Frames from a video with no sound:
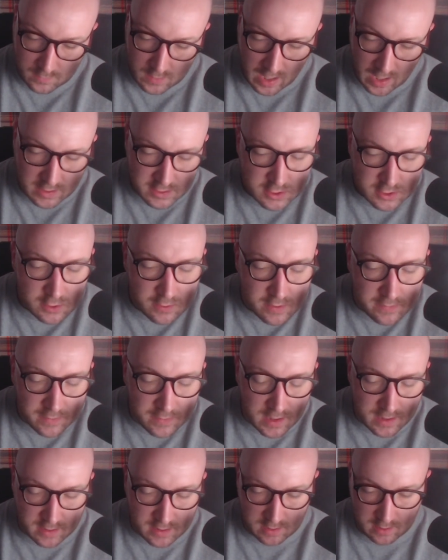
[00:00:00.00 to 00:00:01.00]
How did you even
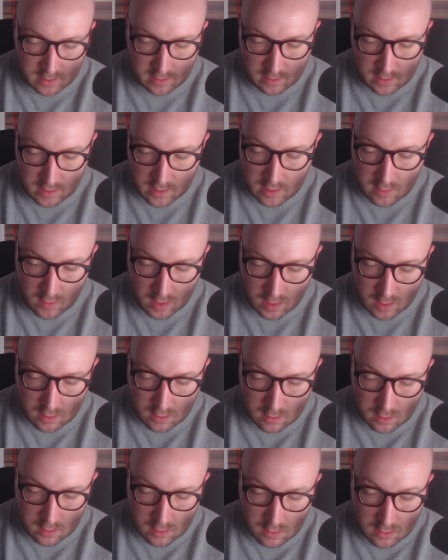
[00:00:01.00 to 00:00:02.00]
get here, anyway?
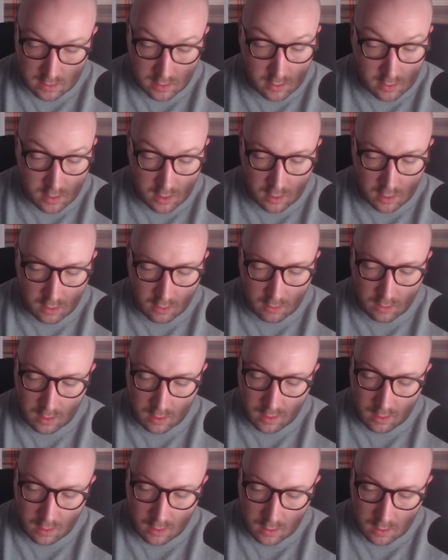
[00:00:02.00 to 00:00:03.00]
Don't know, eh?